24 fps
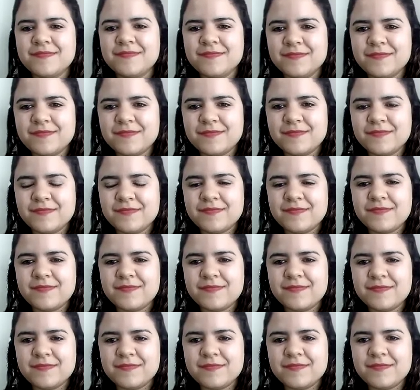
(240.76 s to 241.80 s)

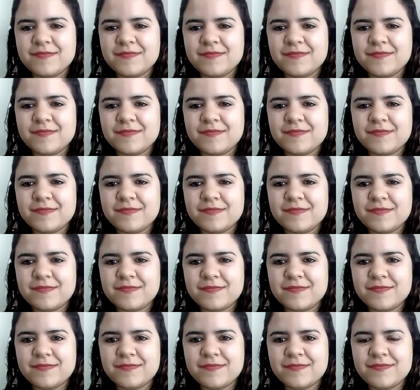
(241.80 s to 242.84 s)

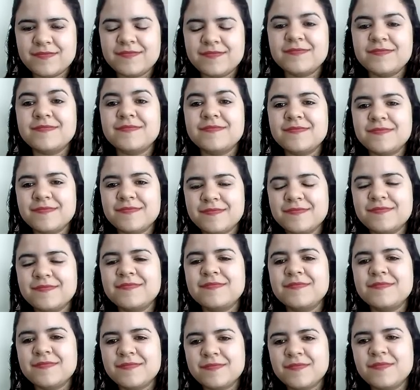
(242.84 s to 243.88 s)

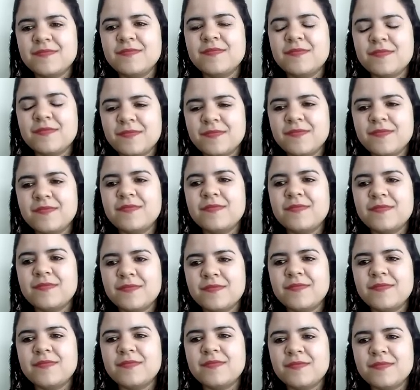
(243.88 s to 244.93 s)

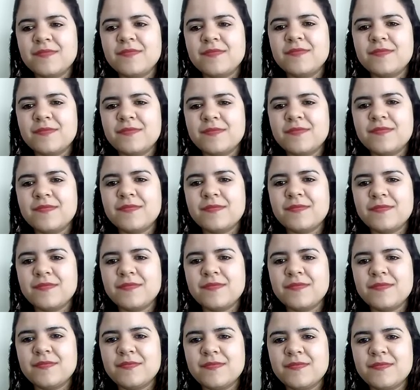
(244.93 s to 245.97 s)

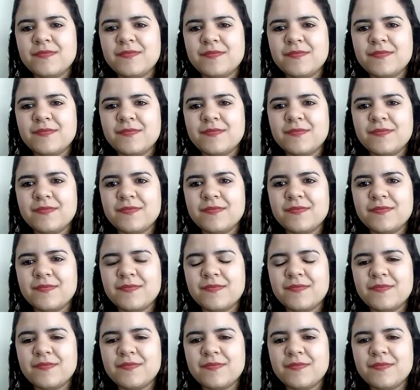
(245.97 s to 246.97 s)
[no speech]